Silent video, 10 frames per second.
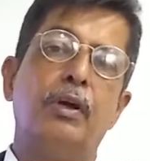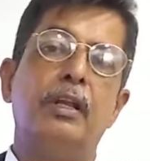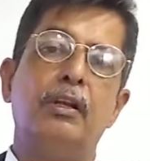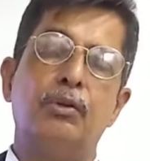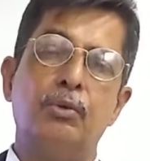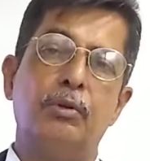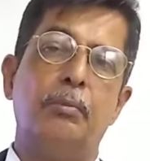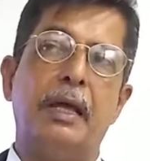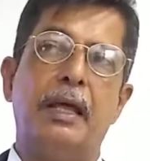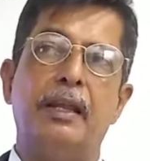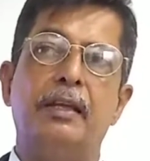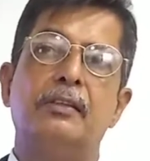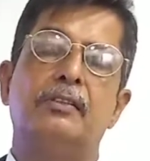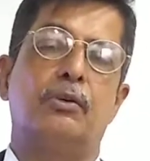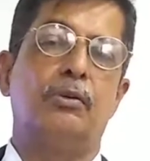any rotating
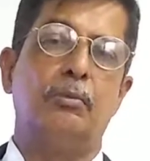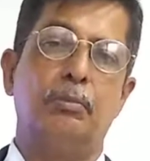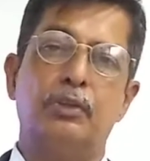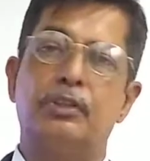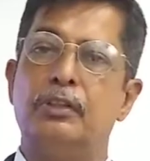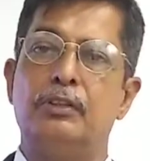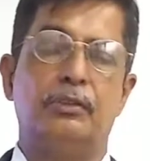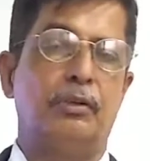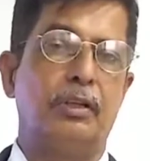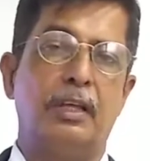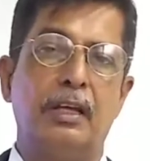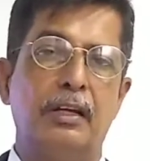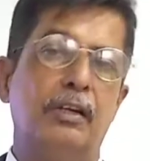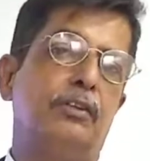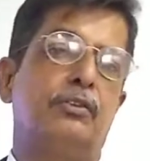part,
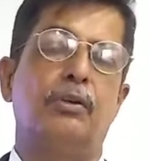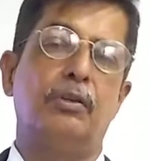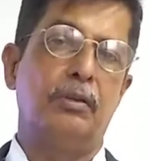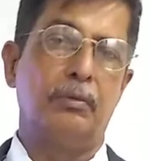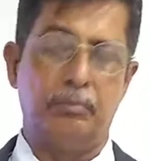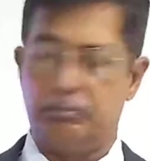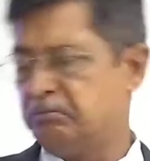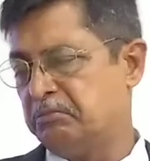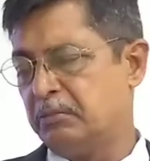rotating machinery,